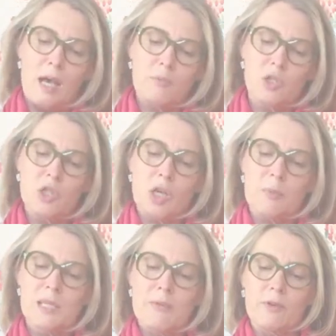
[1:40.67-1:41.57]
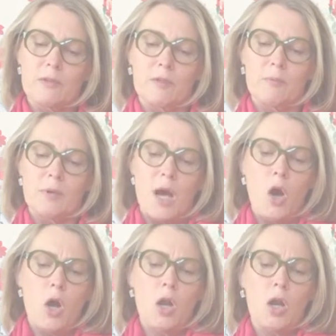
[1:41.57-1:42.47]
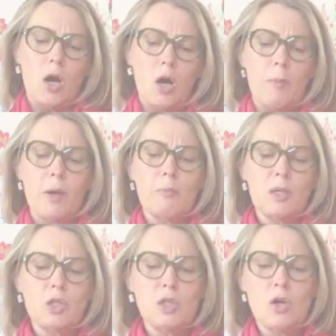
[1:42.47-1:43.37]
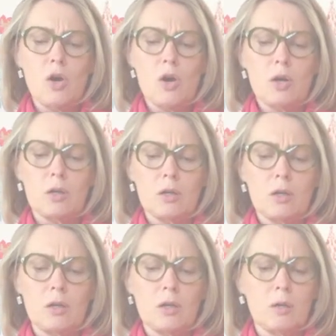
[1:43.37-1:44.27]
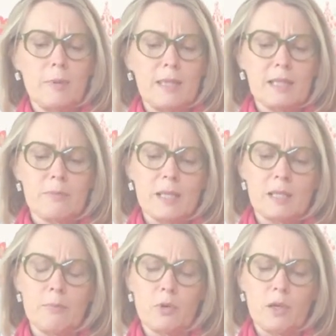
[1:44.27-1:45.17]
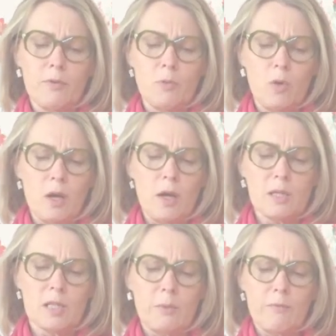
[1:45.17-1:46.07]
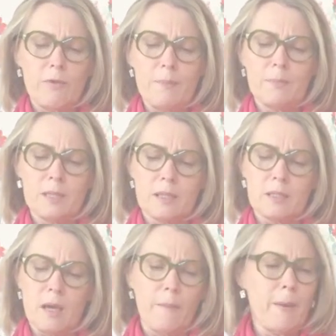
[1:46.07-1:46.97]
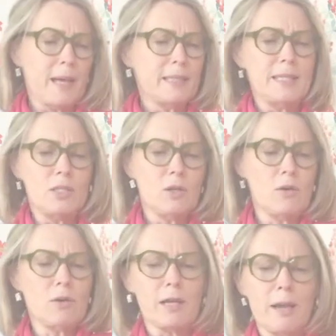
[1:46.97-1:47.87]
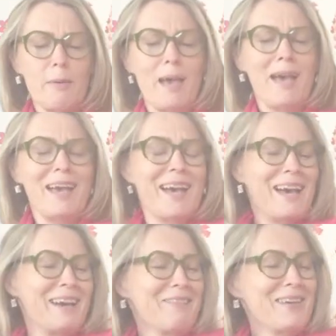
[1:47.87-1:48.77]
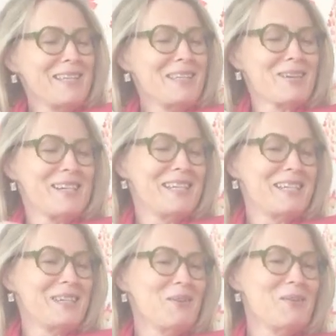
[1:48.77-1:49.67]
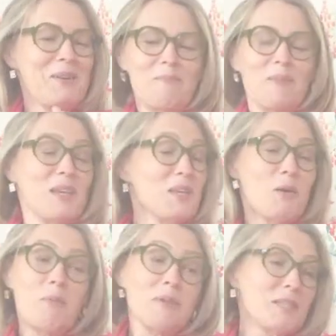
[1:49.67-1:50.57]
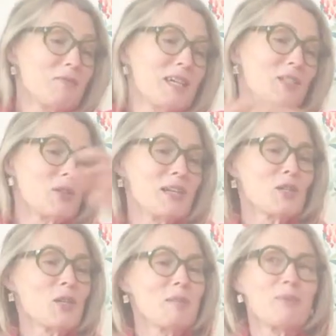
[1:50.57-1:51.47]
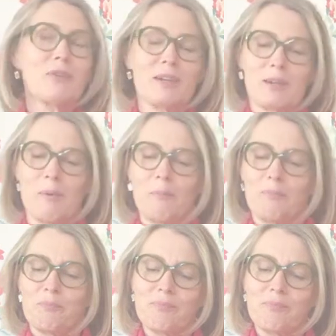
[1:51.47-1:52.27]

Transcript: She took up several of them. Oh la la, my baby donk. This makes the book even worse. Now we've ripped it. Baddie donk. What are you trying to do? You don't want me to read. You try and shut the book. Come on.